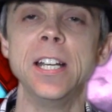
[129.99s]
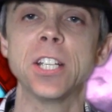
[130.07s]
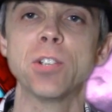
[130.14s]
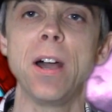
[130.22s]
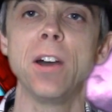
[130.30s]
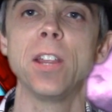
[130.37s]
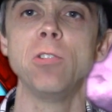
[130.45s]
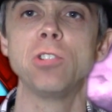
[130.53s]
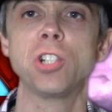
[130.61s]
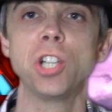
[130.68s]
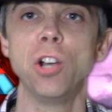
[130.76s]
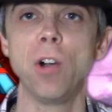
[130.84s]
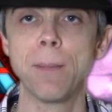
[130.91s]
So out of those
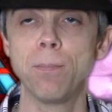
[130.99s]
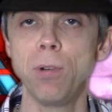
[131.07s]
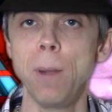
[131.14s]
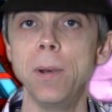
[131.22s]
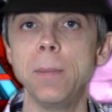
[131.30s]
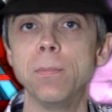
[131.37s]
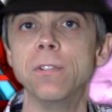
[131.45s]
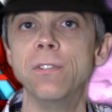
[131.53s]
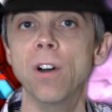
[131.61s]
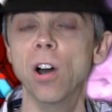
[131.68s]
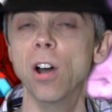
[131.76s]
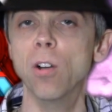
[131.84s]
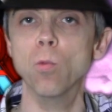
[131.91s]
2, I'd probably
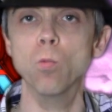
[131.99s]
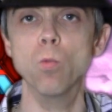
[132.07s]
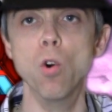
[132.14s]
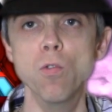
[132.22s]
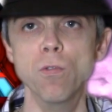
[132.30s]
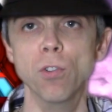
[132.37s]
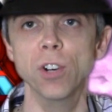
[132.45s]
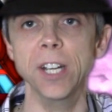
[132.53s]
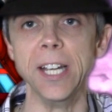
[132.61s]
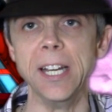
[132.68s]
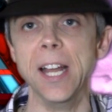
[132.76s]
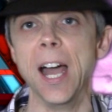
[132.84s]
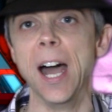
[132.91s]
prefer
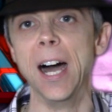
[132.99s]
Wolverine.